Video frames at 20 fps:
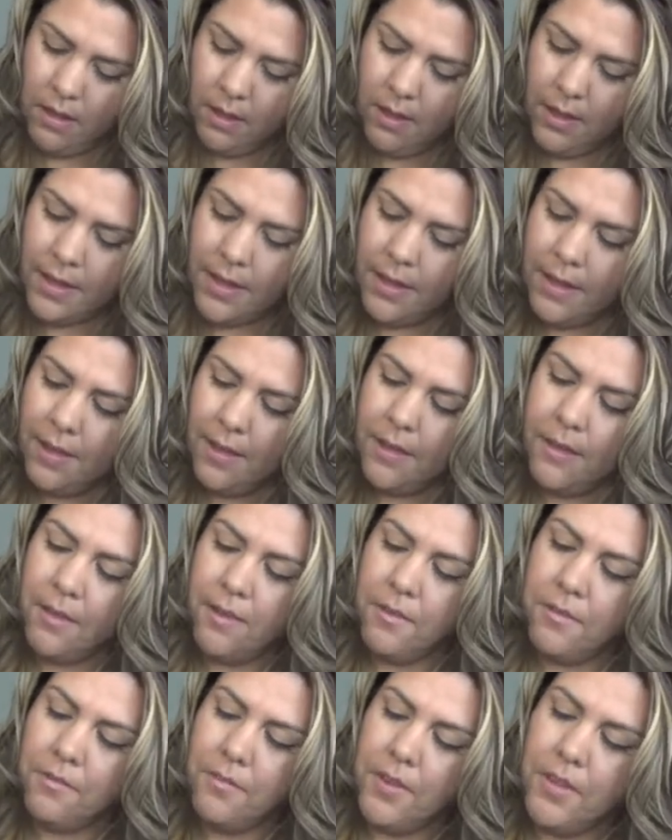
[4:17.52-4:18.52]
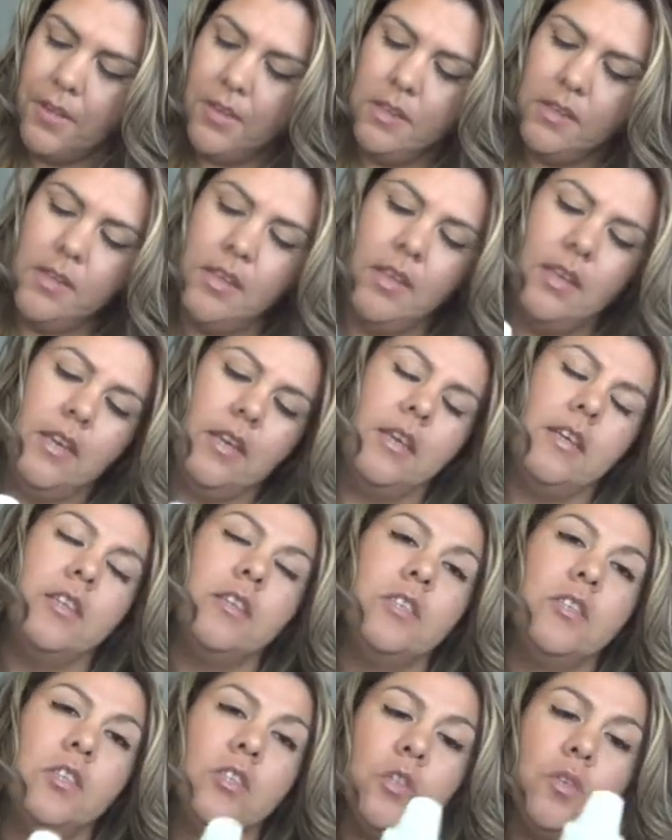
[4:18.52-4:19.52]
I have
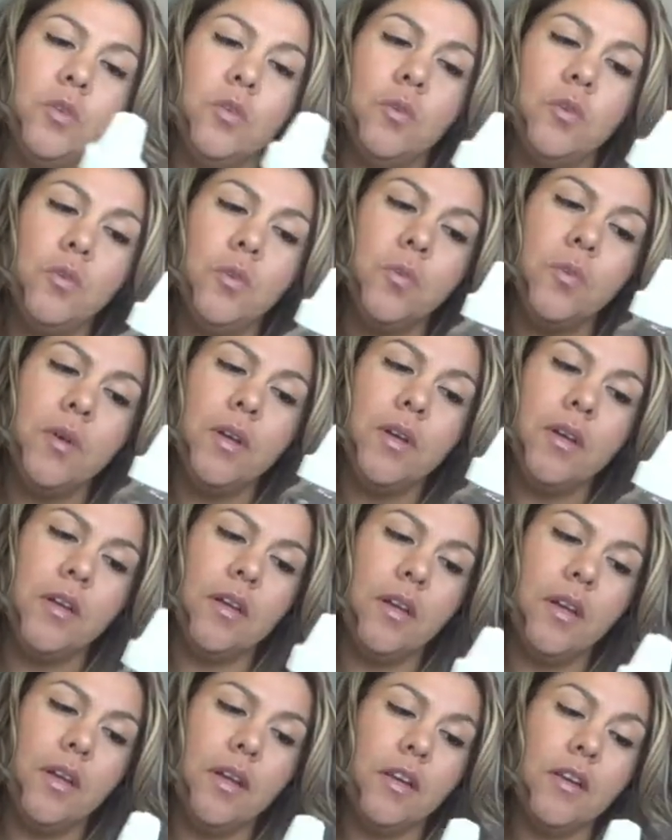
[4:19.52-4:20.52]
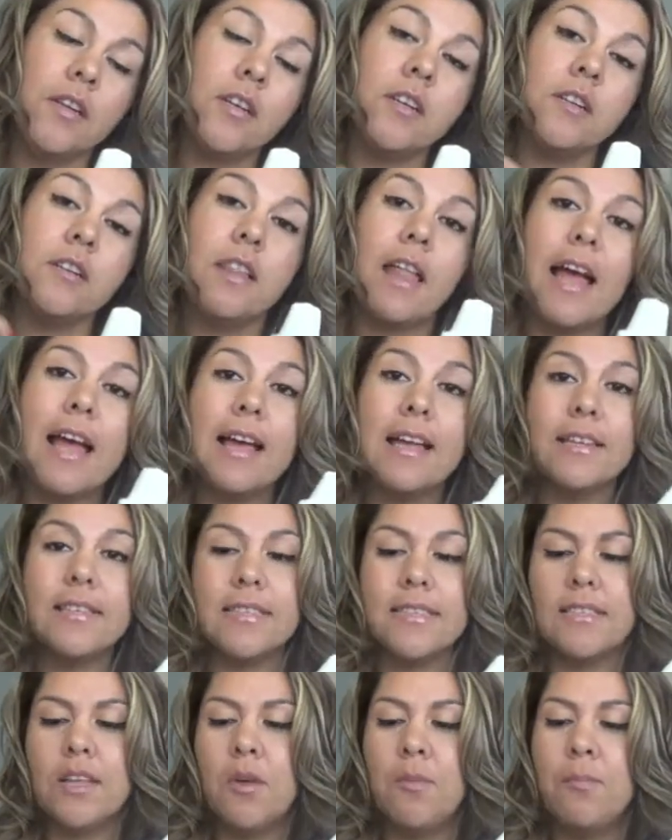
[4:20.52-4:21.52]
2 glass
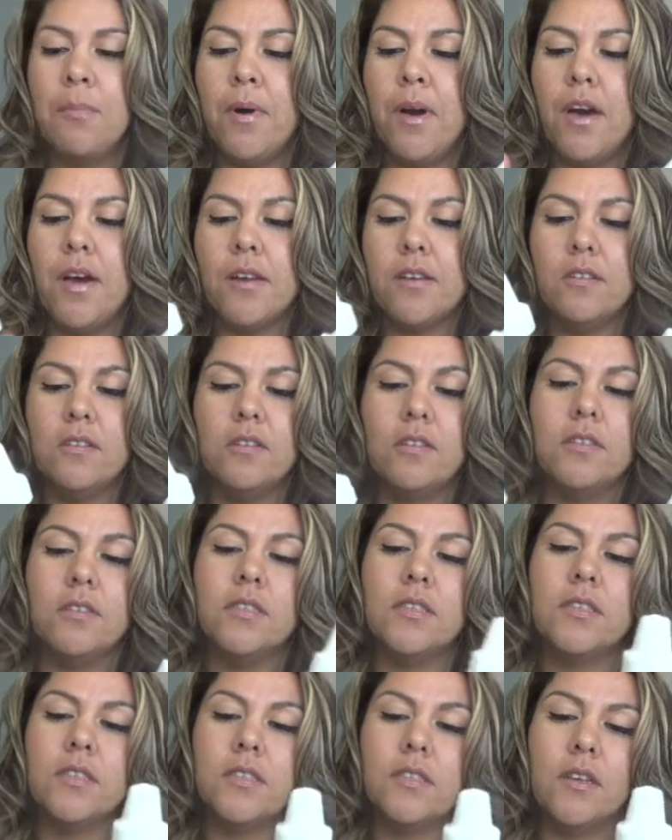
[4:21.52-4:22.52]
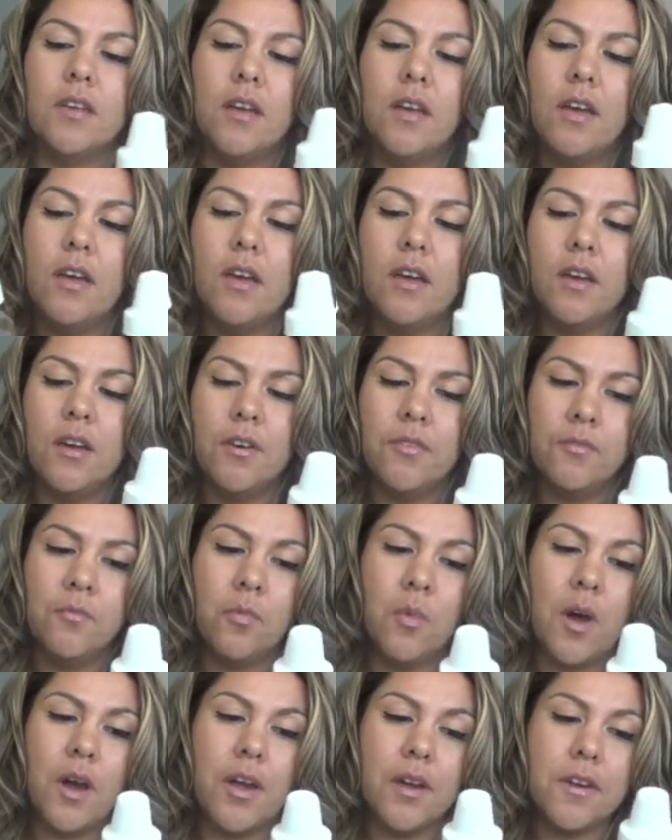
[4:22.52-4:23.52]
bottles of
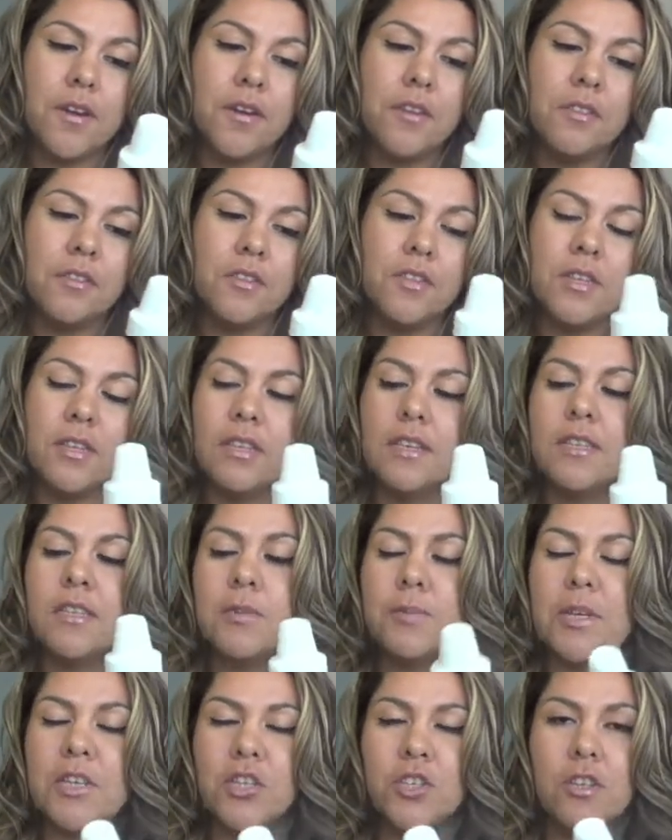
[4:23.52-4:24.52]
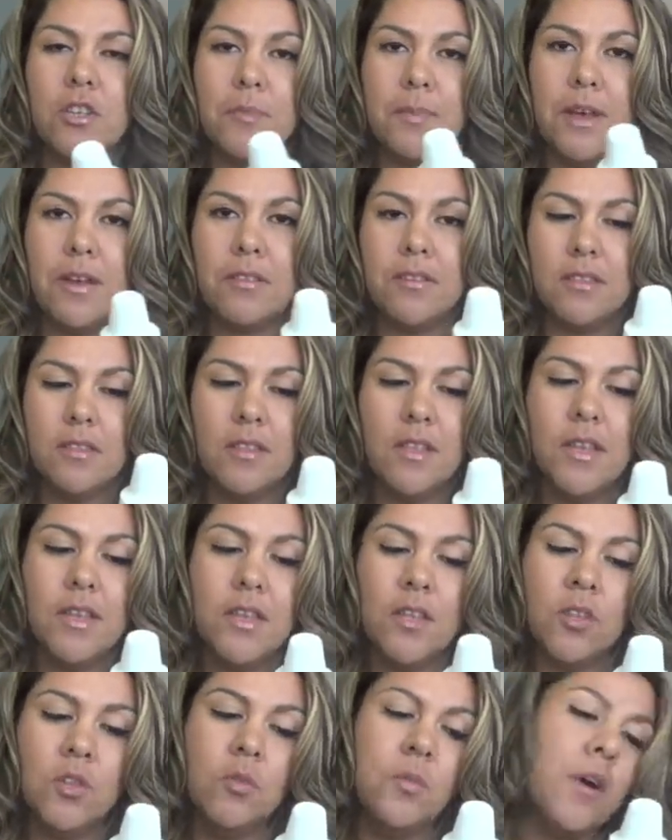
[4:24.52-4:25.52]
water. There's nothing special about
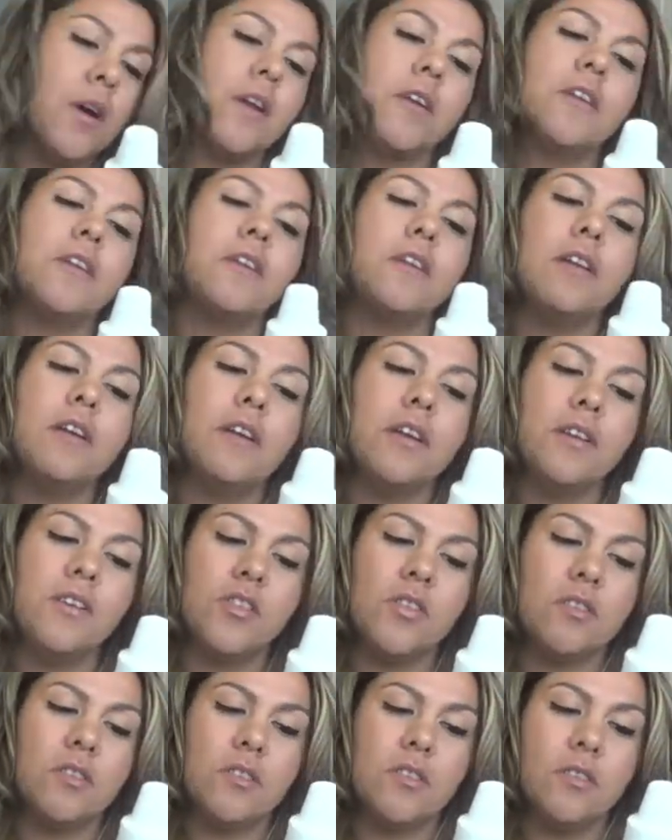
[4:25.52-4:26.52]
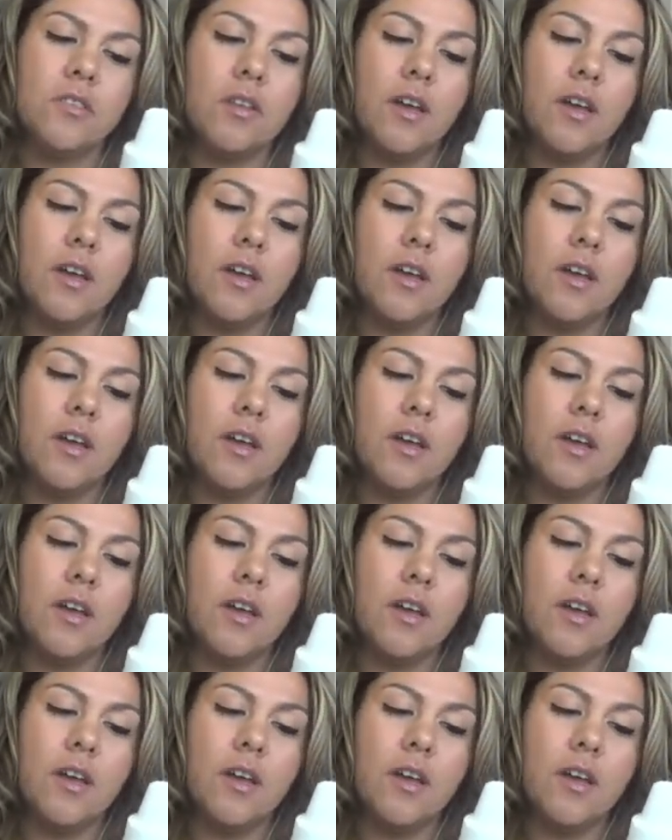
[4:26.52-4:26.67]
the water. I just,